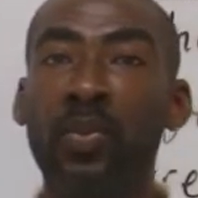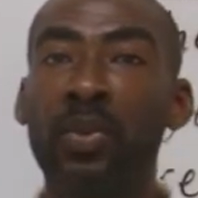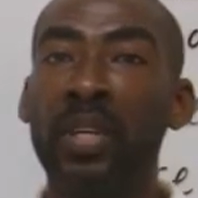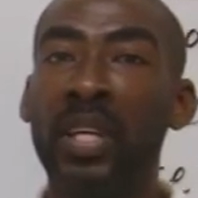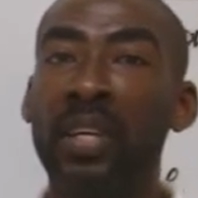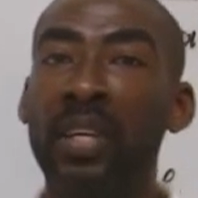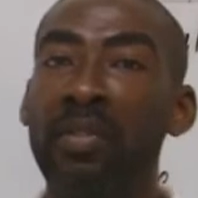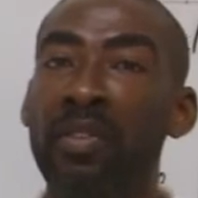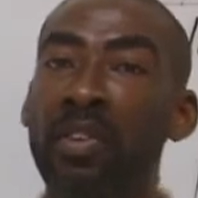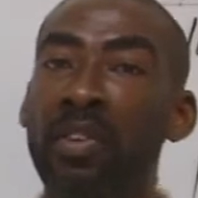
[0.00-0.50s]
We
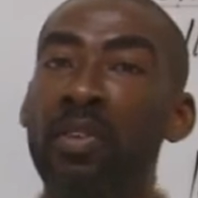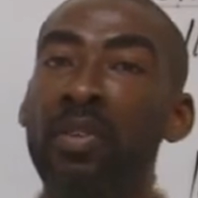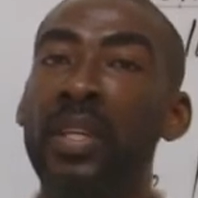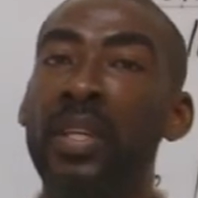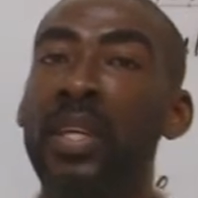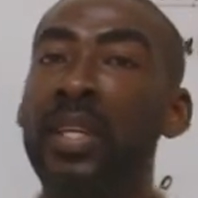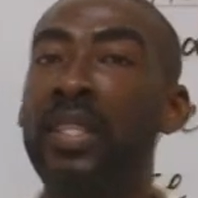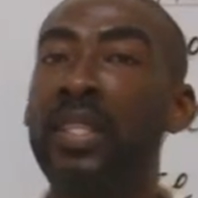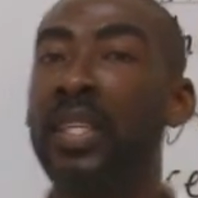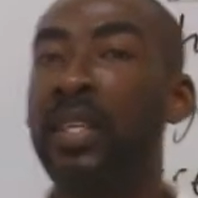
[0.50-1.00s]
have
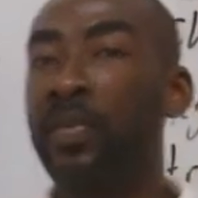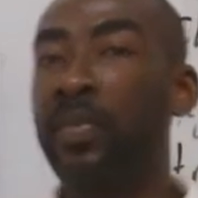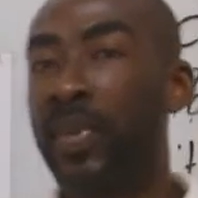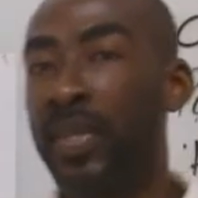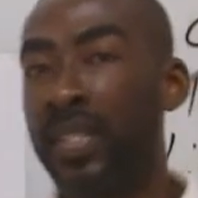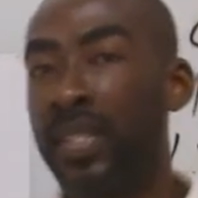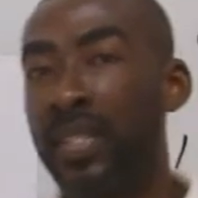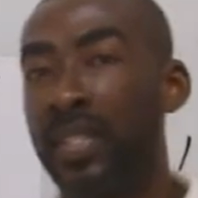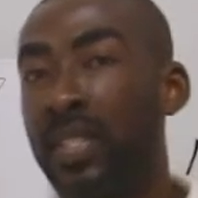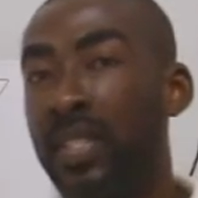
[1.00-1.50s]
looked at
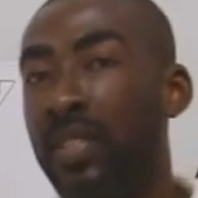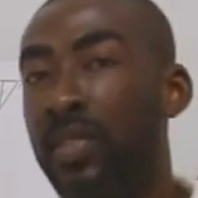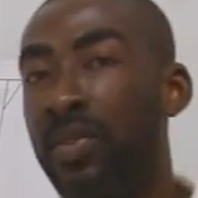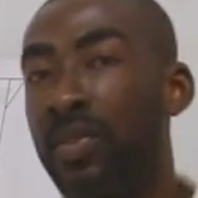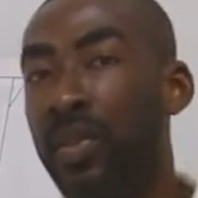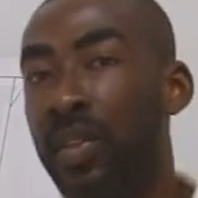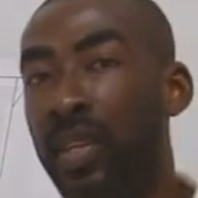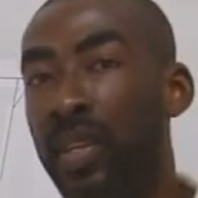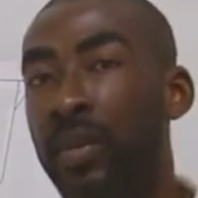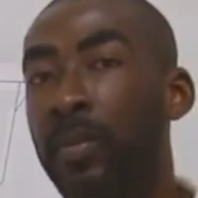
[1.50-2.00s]
capacity
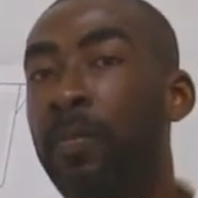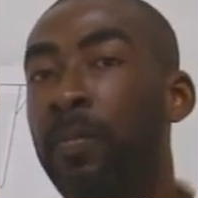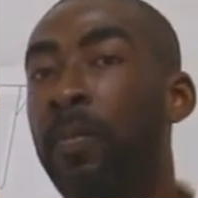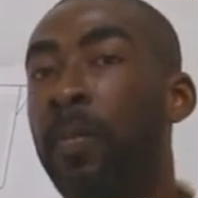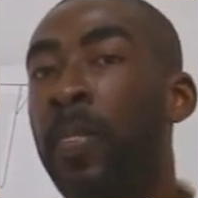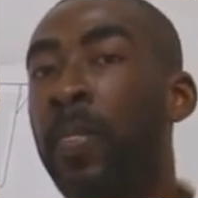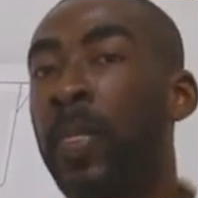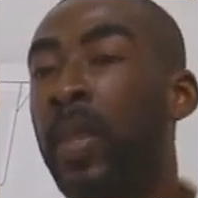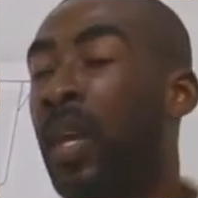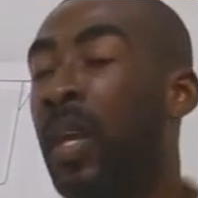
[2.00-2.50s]
today,
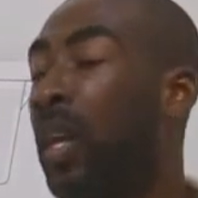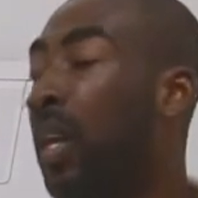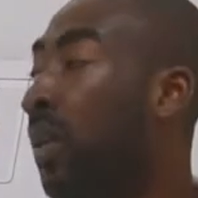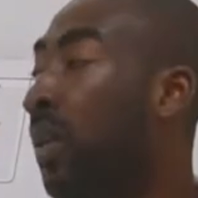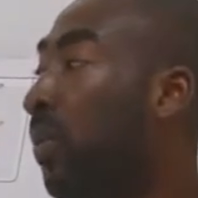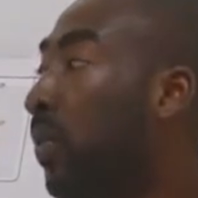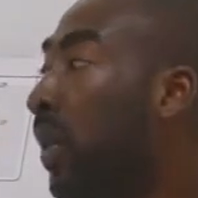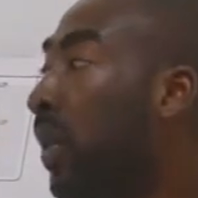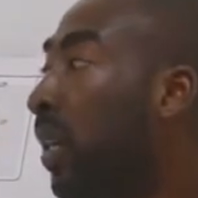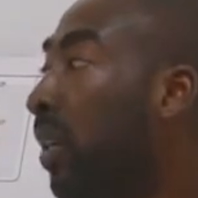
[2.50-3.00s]

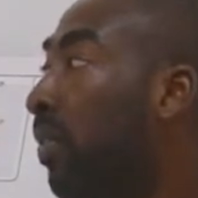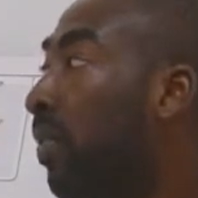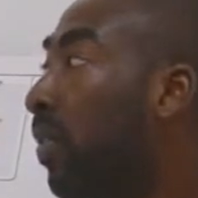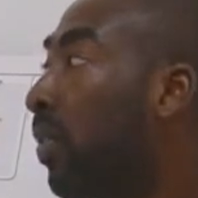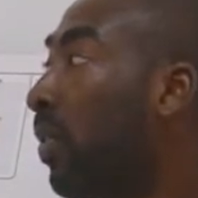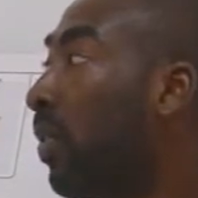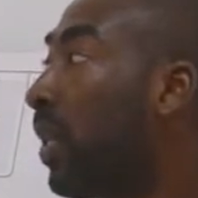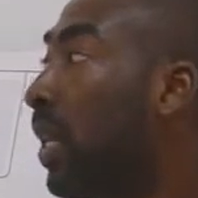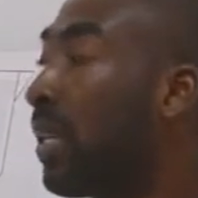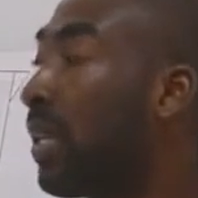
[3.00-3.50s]
and we have
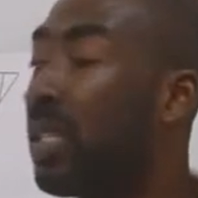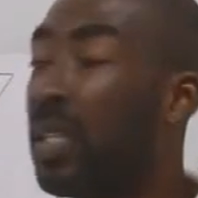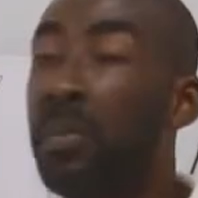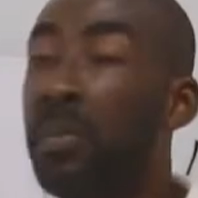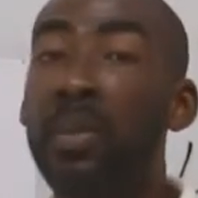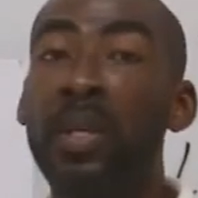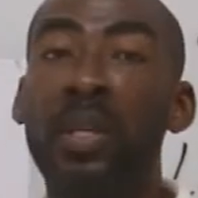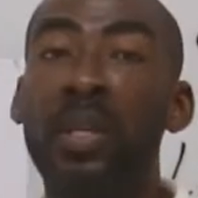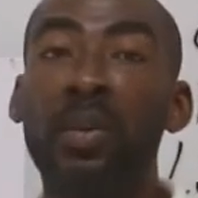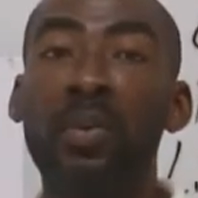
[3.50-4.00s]
looked at
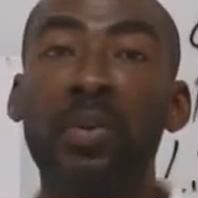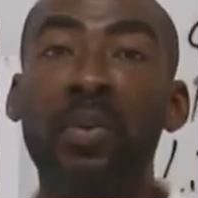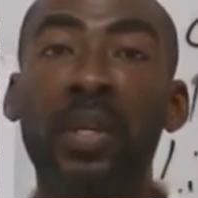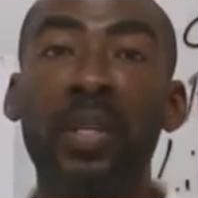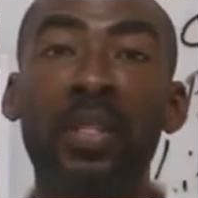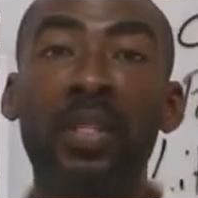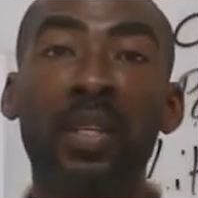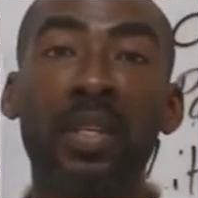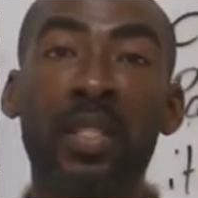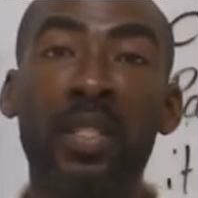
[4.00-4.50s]
some
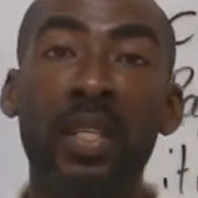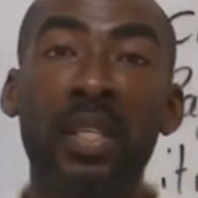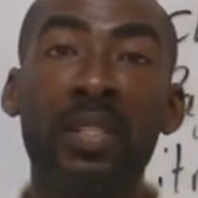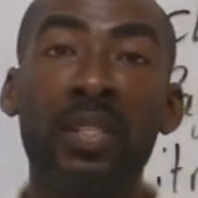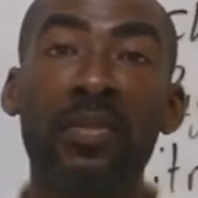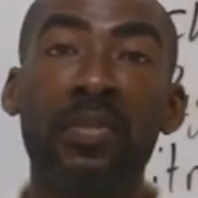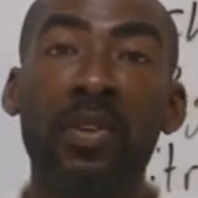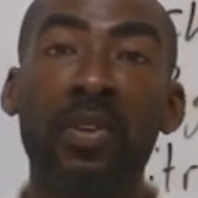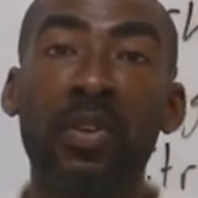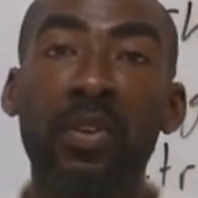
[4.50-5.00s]
keywords such
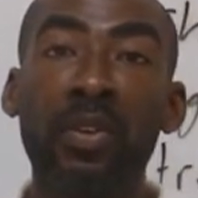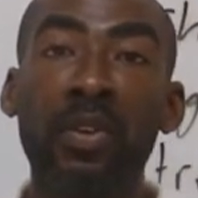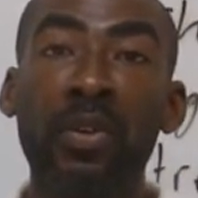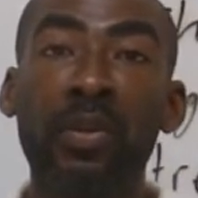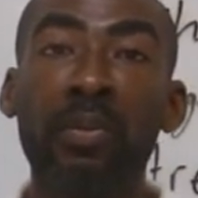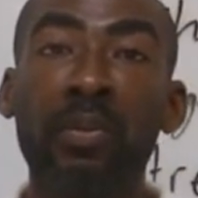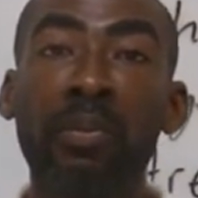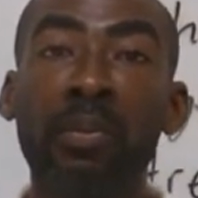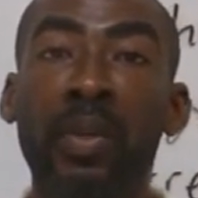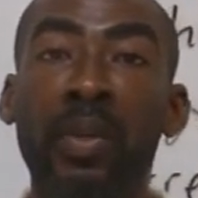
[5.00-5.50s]
as
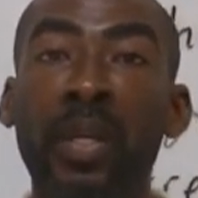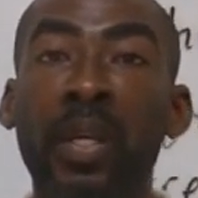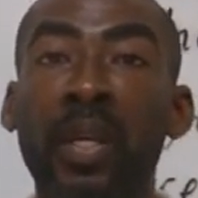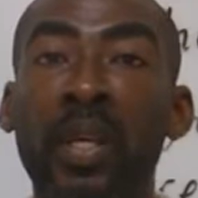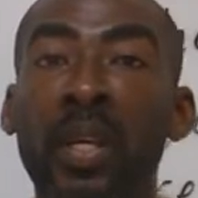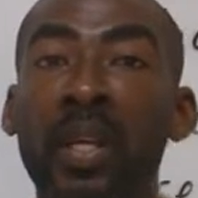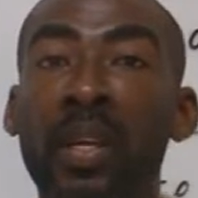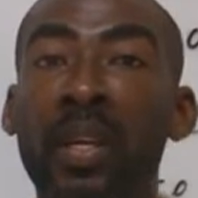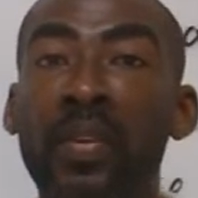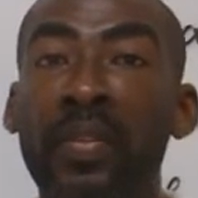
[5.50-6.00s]
volume,
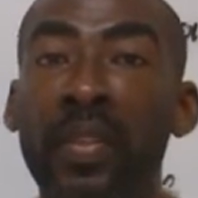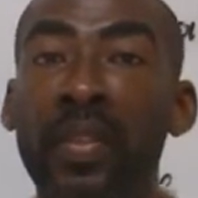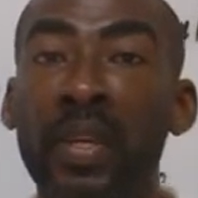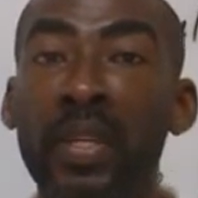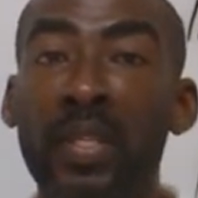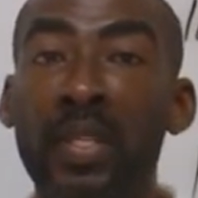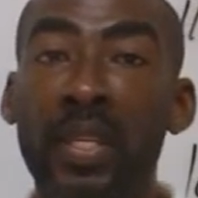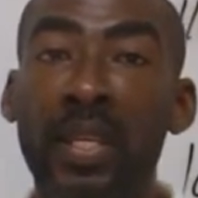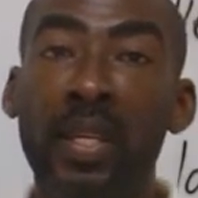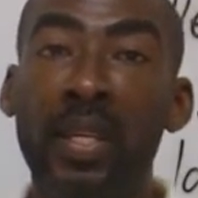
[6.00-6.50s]

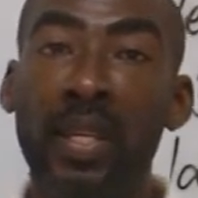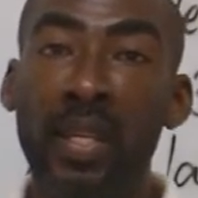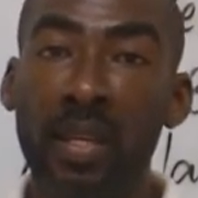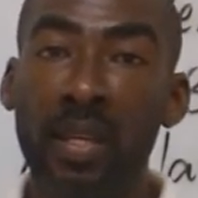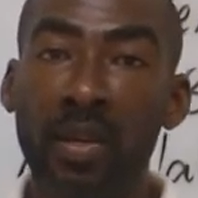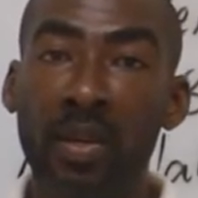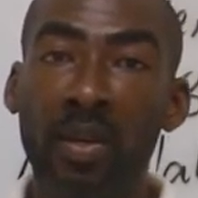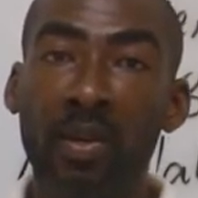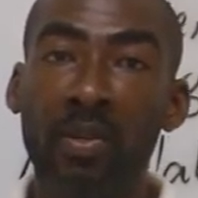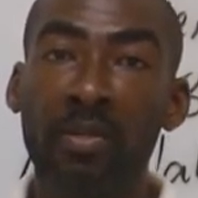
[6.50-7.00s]
liters, and
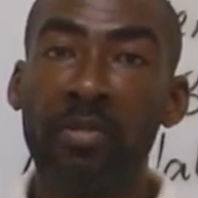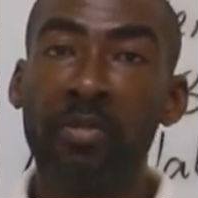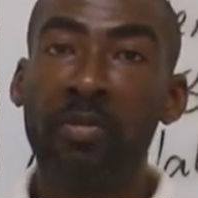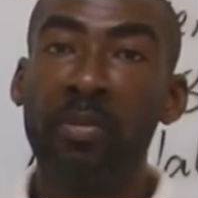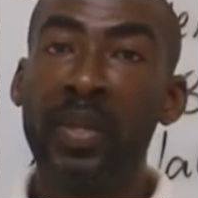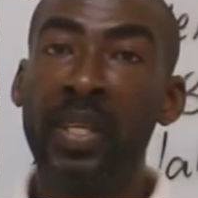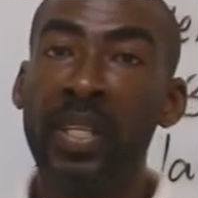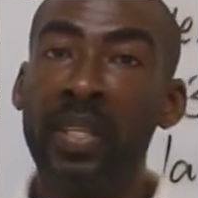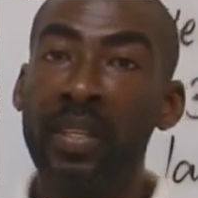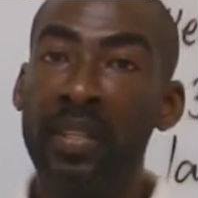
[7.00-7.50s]
that of
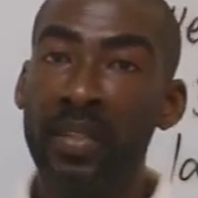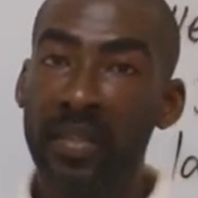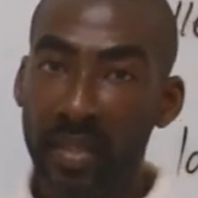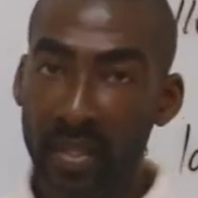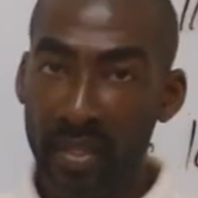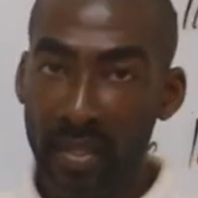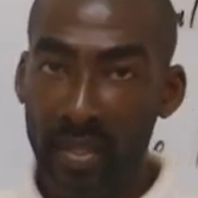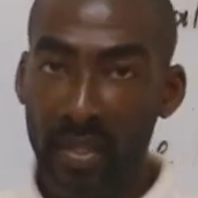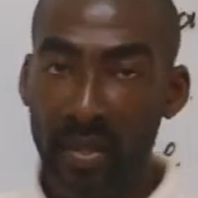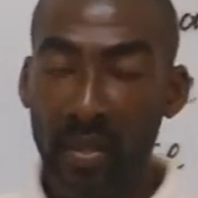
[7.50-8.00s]

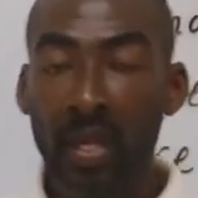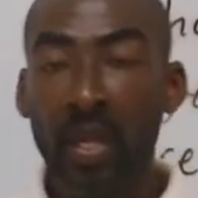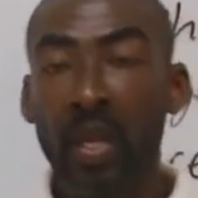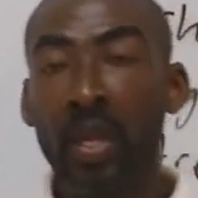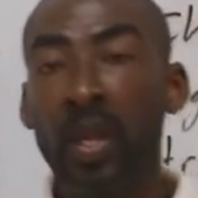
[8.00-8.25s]
milliliters.